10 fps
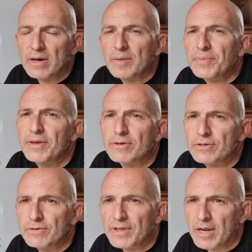
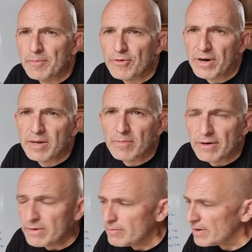PO2 that I'm running
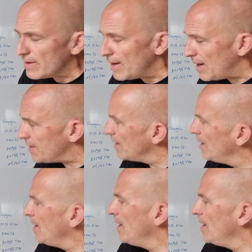my rebreather at.